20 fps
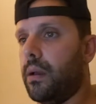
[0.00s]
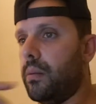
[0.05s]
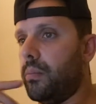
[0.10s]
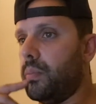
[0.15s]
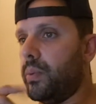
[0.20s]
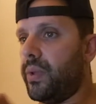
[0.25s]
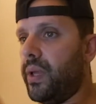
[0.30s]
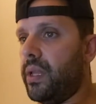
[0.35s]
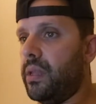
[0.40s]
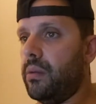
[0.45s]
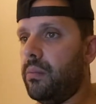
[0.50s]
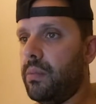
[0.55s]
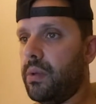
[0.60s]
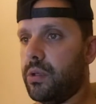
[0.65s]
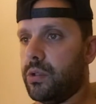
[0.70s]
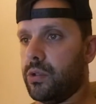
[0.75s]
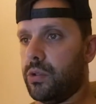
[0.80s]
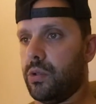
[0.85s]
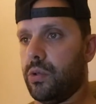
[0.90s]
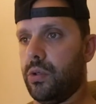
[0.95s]
Blend the
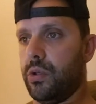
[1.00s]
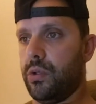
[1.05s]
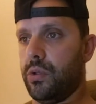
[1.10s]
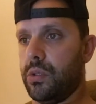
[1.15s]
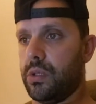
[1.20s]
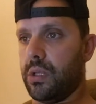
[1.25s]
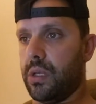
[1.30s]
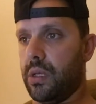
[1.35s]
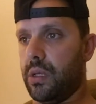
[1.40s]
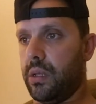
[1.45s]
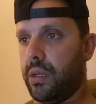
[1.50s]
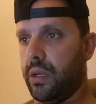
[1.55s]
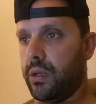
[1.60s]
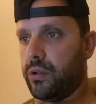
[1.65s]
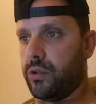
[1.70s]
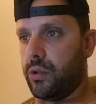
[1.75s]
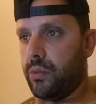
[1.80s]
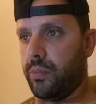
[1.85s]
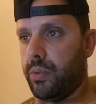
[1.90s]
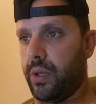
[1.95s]
mixture using an
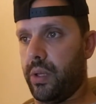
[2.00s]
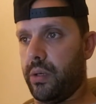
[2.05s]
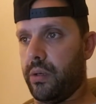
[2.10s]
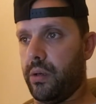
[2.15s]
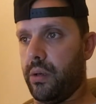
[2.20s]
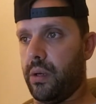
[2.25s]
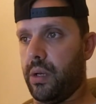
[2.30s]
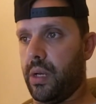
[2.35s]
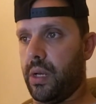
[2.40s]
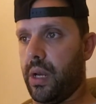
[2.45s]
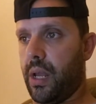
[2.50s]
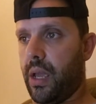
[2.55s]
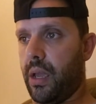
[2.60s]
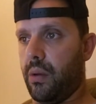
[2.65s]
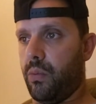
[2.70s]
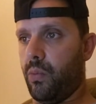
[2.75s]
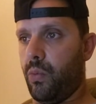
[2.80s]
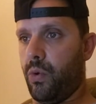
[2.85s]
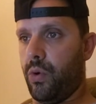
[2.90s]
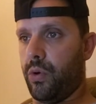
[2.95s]
electric blender and
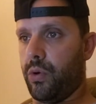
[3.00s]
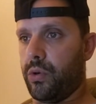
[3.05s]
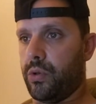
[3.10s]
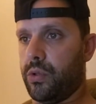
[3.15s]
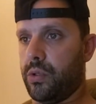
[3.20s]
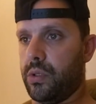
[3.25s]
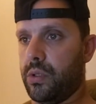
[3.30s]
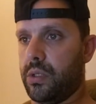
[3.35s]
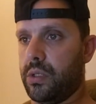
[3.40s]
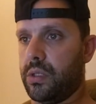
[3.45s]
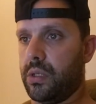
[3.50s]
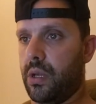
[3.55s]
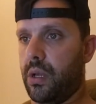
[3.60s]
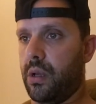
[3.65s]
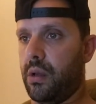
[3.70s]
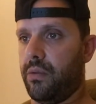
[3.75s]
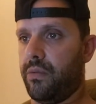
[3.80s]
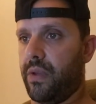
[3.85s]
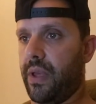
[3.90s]
add water to dissolve